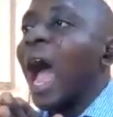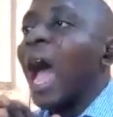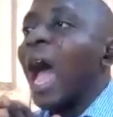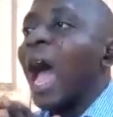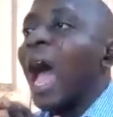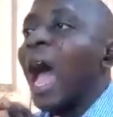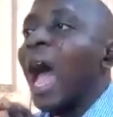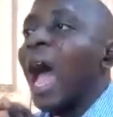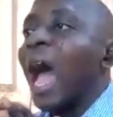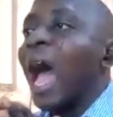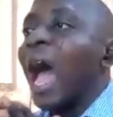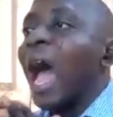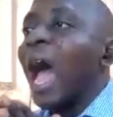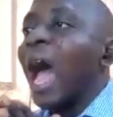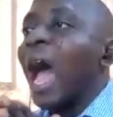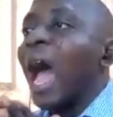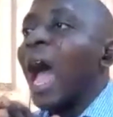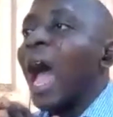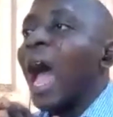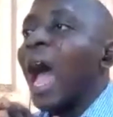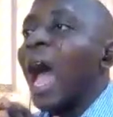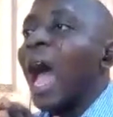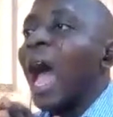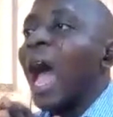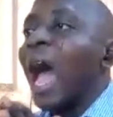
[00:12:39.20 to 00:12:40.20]
are
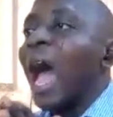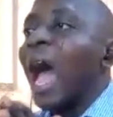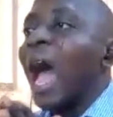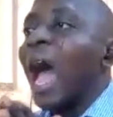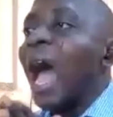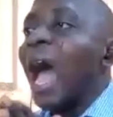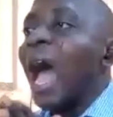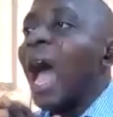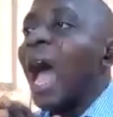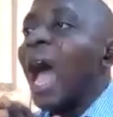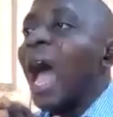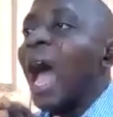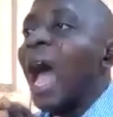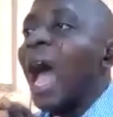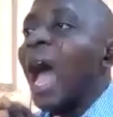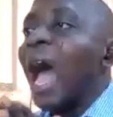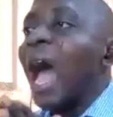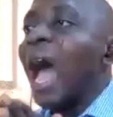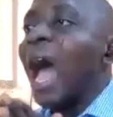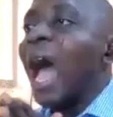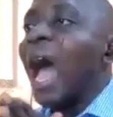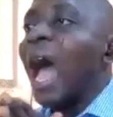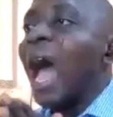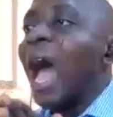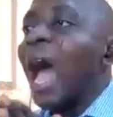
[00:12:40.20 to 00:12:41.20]
different
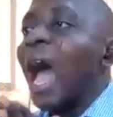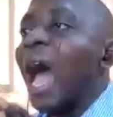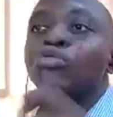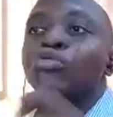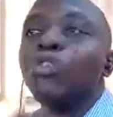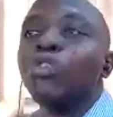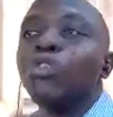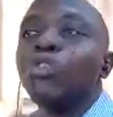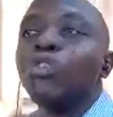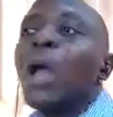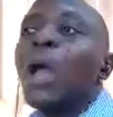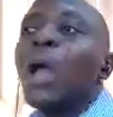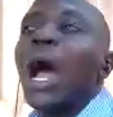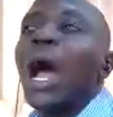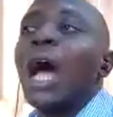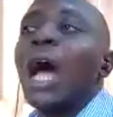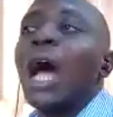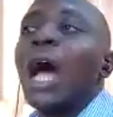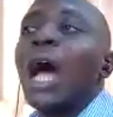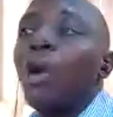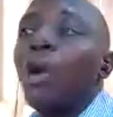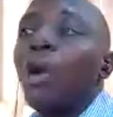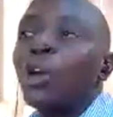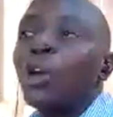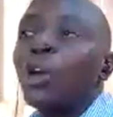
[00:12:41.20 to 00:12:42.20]
from you,
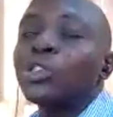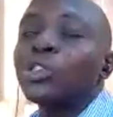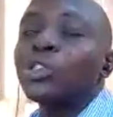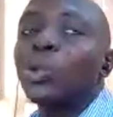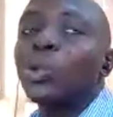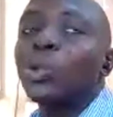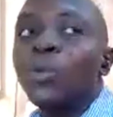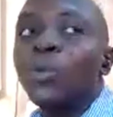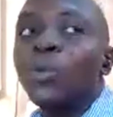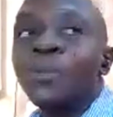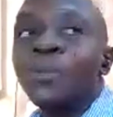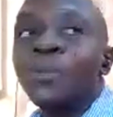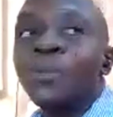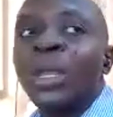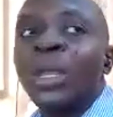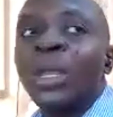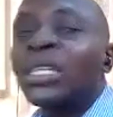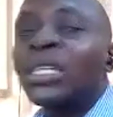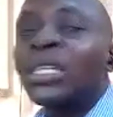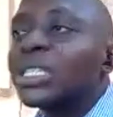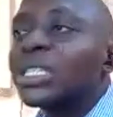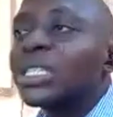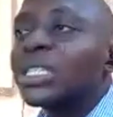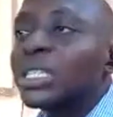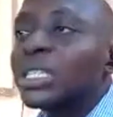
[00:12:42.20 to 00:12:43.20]
and also
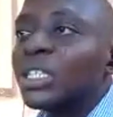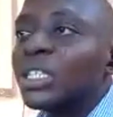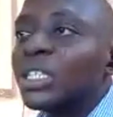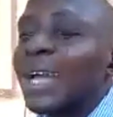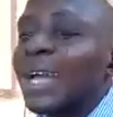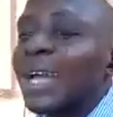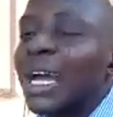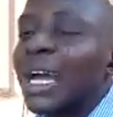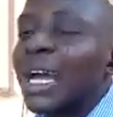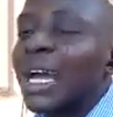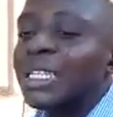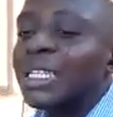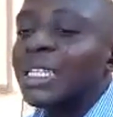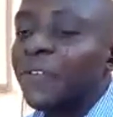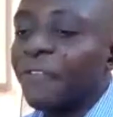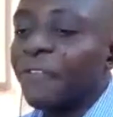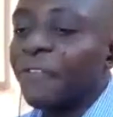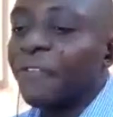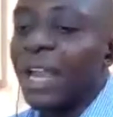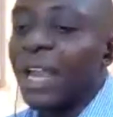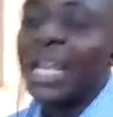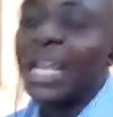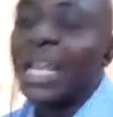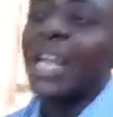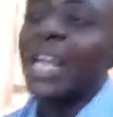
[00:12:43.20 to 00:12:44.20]
there are
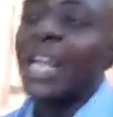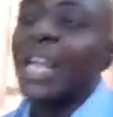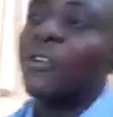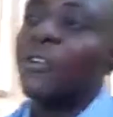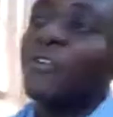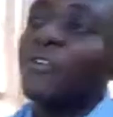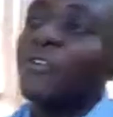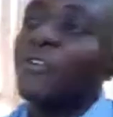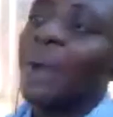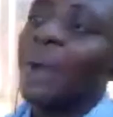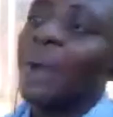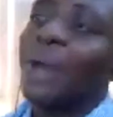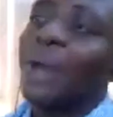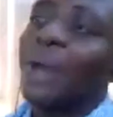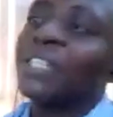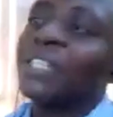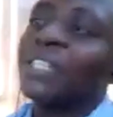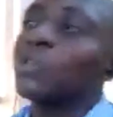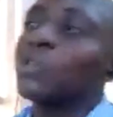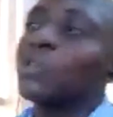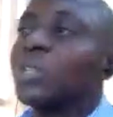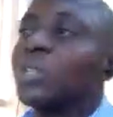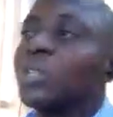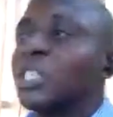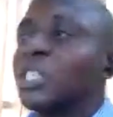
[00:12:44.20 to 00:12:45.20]
different kind of
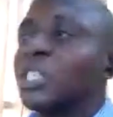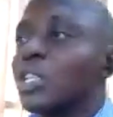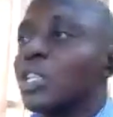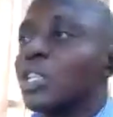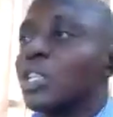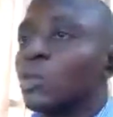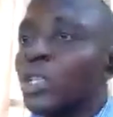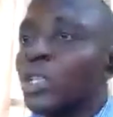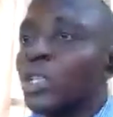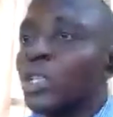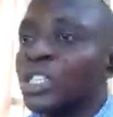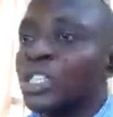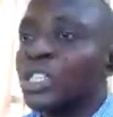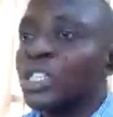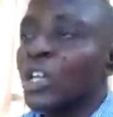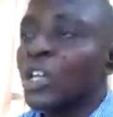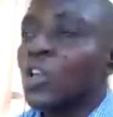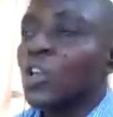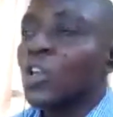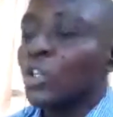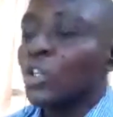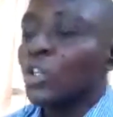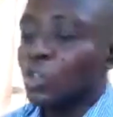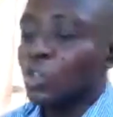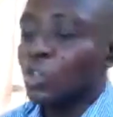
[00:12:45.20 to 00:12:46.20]
farmers you'll be dealing with.
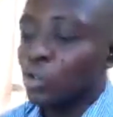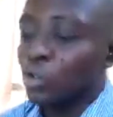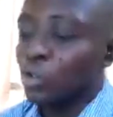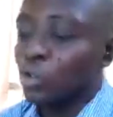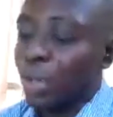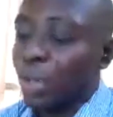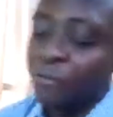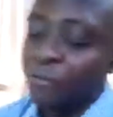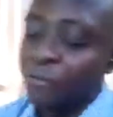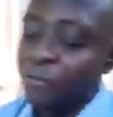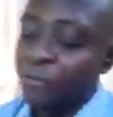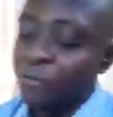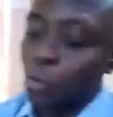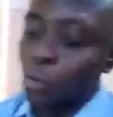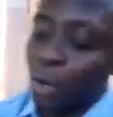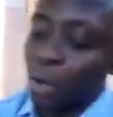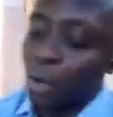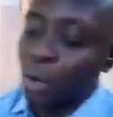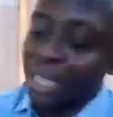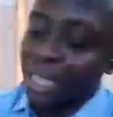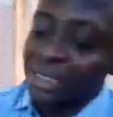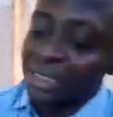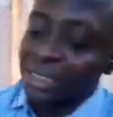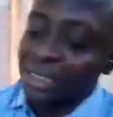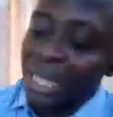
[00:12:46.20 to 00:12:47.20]
So you have
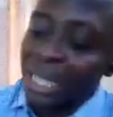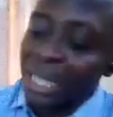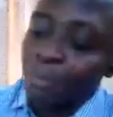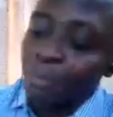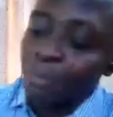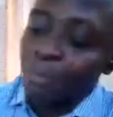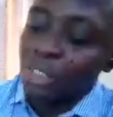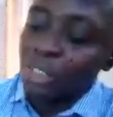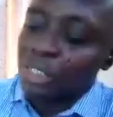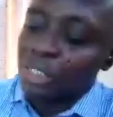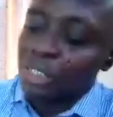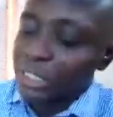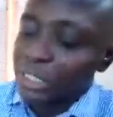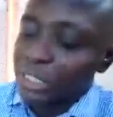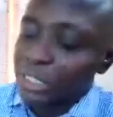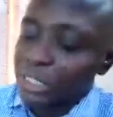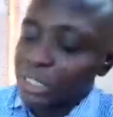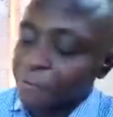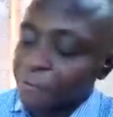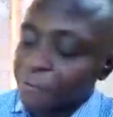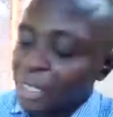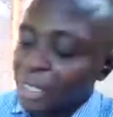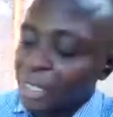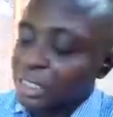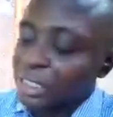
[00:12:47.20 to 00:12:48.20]
to establish the
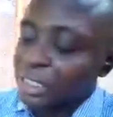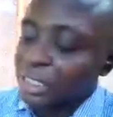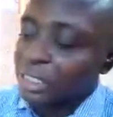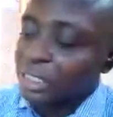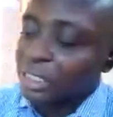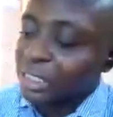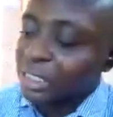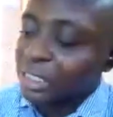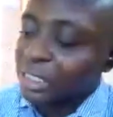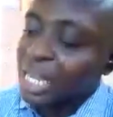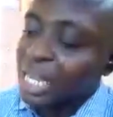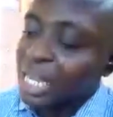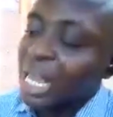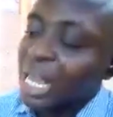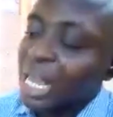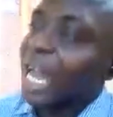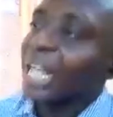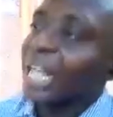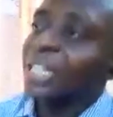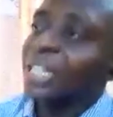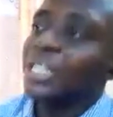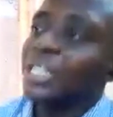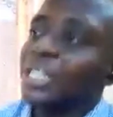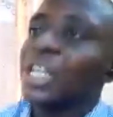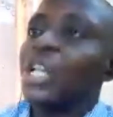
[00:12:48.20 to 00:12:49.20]
differences
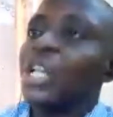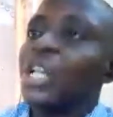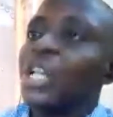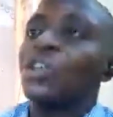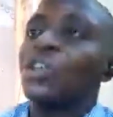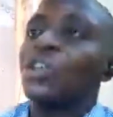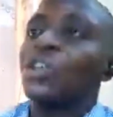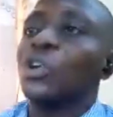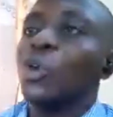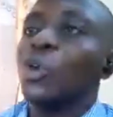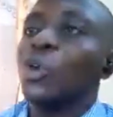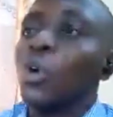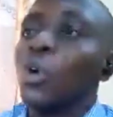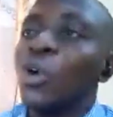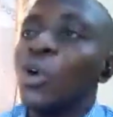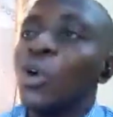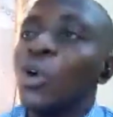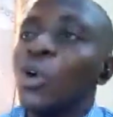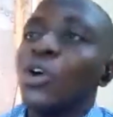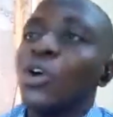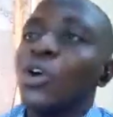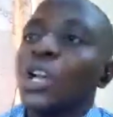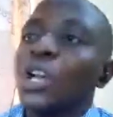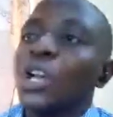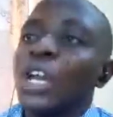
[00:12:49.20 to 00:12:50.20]
and tailor
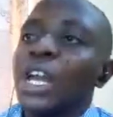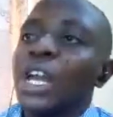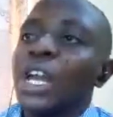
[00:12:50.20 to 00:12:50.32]
your